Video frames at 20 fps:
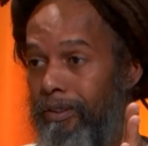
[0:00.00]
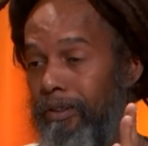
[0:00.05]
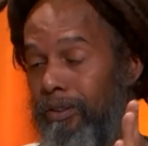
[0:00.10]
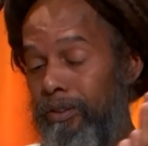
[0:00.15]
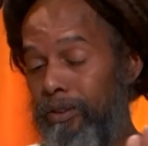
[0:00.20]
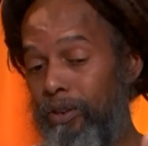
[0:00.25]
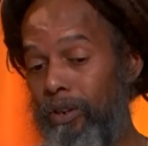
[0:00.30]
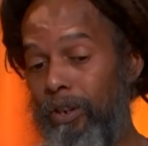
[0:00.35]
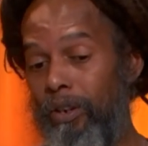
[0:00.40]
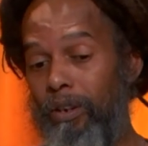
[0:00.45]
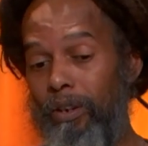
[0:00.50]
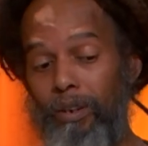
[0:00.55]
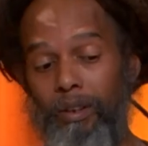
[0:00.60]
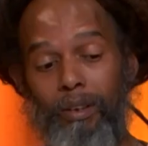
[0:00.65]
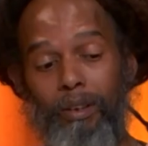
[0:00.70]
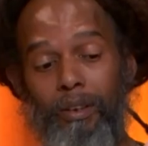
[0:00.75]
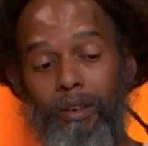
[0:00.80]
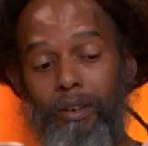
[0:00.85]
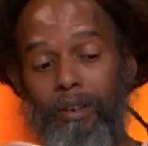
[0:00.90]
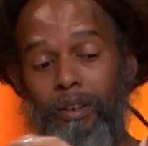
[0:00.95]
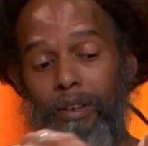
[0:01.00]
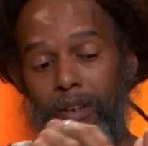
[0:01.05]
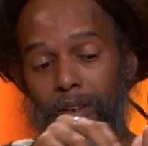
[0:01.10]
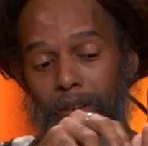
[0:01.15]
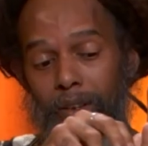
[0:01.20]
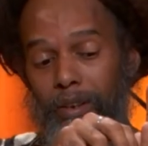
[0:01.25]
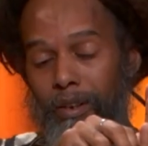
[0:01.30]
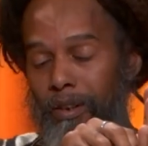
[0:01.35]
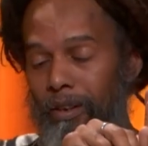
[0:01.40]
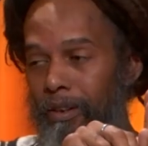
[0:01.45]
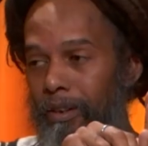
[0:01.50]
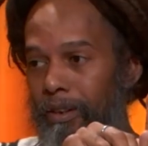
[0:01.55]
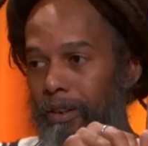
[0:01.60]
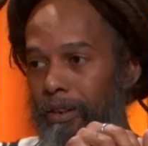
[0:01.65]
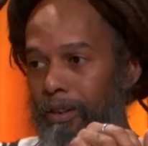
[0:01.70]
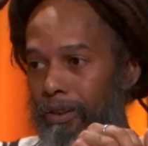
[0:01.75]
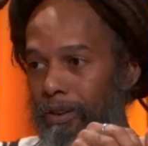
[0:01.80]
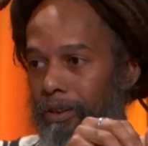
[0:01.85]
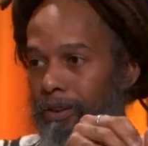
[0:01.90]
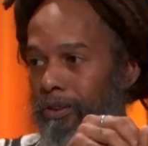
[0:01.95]
So
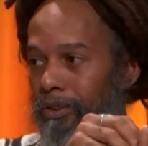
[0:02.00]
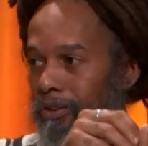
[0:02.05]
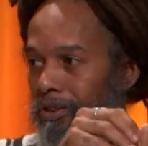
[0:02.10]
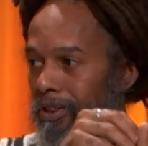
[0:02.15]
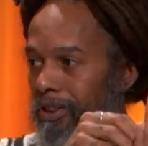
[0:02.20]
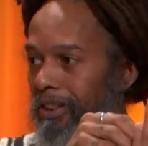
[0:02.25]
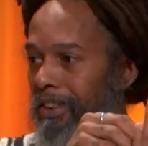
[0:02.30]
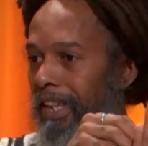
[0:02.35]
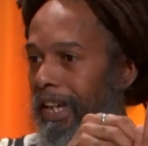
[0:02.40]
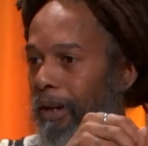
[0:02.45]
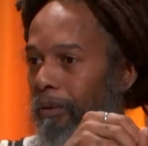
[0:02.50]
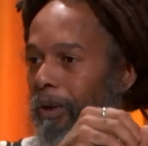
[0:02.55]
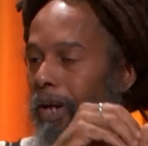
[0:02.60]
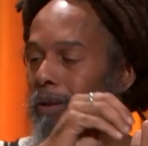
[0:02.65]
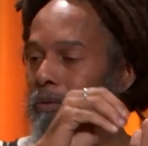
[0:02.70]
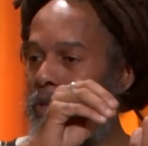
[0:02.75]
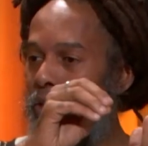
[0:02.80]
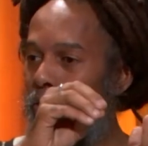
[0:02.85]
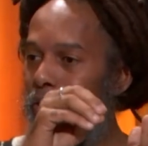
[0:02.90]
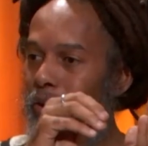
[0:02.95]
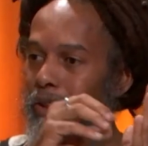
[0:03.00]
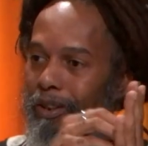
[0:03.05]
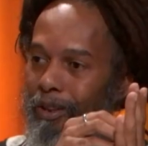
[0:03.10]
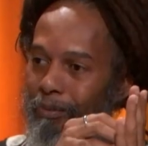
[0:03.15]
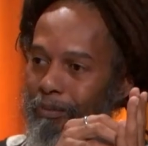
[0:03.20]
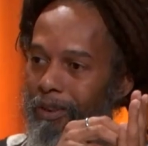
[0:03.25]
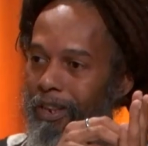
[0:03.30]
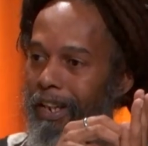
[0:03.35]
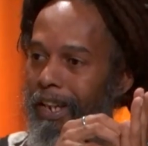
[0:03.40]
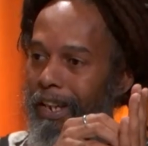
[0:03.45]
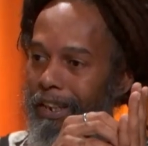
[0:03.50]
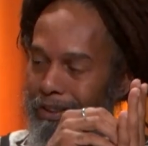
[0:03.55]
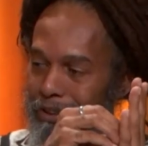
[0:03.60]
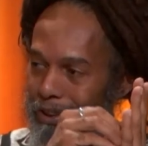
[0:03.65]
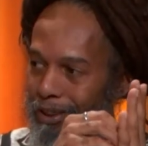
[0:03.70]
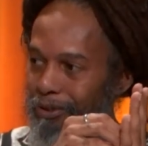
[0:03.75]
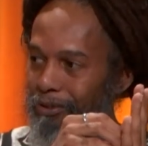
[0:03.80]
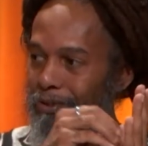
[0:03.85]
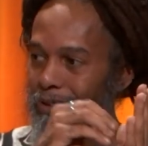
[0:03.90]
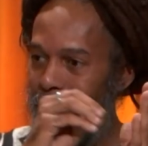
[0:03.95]
you see now why we call him the
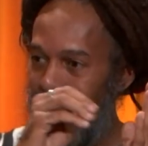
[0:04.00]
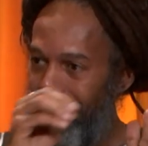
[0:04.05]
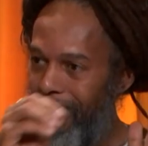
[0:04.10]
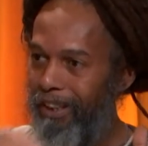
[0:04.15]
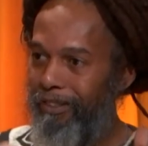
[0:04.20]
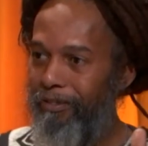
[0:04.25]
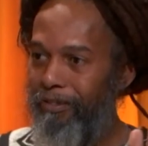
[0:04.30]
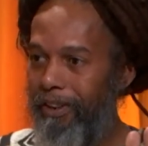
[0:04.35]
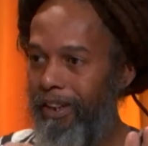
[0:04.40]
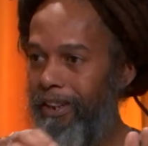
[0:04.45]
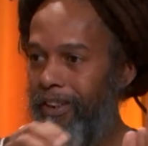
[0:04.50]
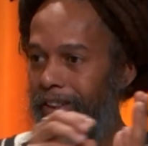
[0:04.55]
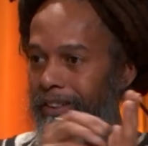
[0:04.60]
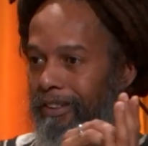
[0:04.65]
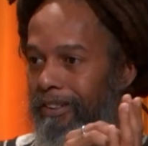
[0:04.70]
ancestral godfather.